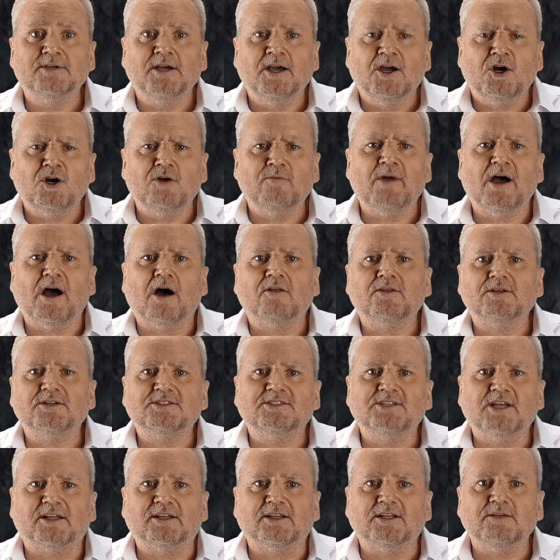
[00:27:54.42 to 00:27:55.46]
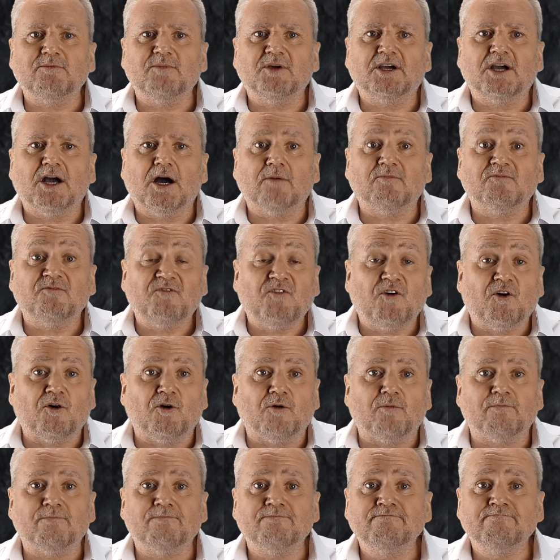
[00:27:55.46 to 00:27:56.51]
Her mouth had suddenly become
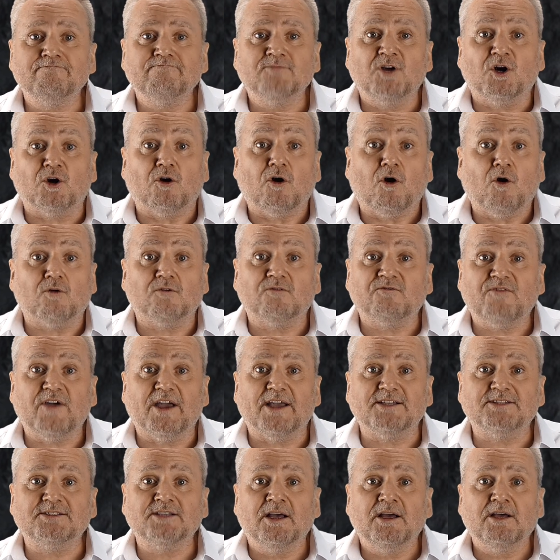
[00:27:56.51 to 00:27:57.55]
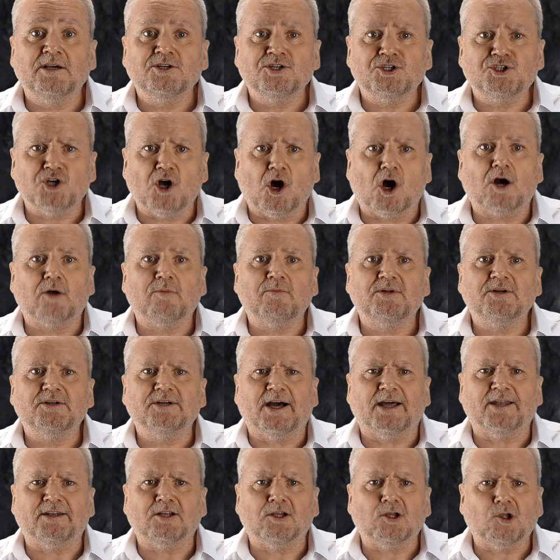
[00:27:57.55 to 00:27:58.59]
firm, her whole face sharp
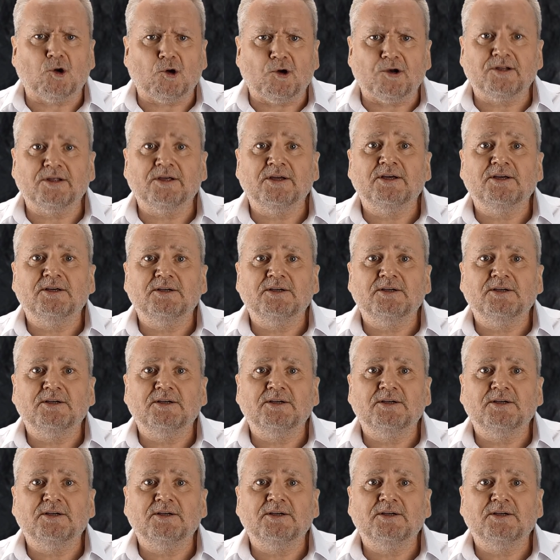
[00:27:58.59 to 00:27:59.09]
and alert,